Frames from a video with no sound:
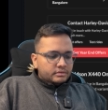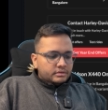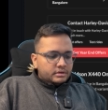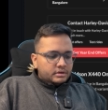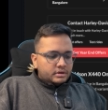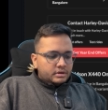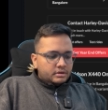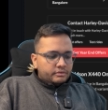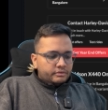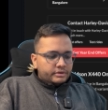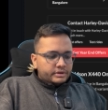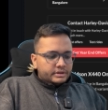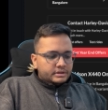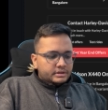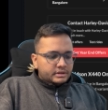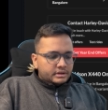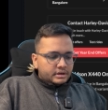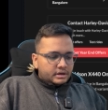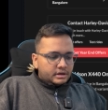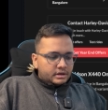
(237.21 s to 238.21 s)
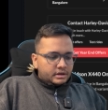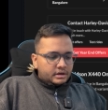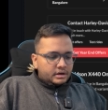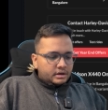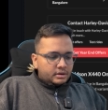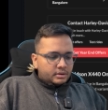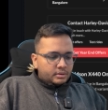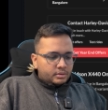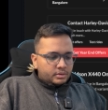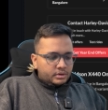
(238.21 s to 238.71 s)
uh, with
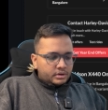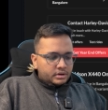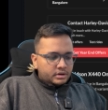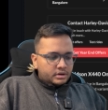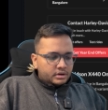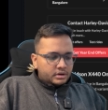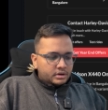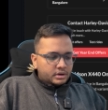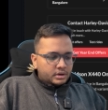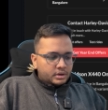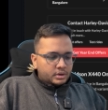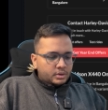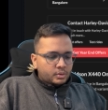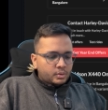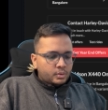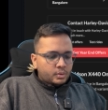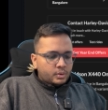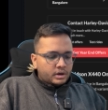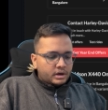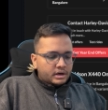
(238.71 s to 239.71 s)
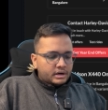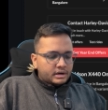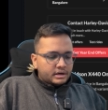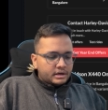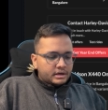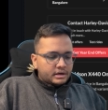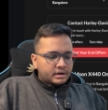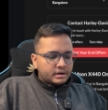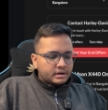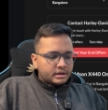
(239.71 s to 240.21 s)
around two
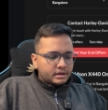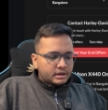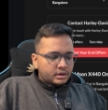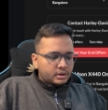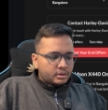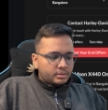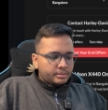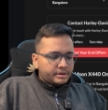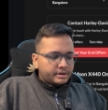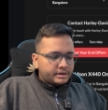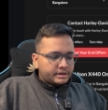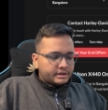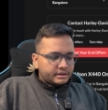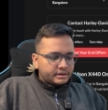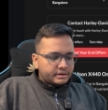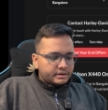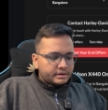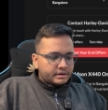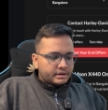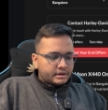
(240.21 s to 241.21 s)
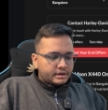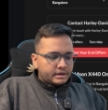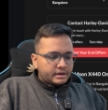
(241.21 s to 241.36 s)
hundred kilometer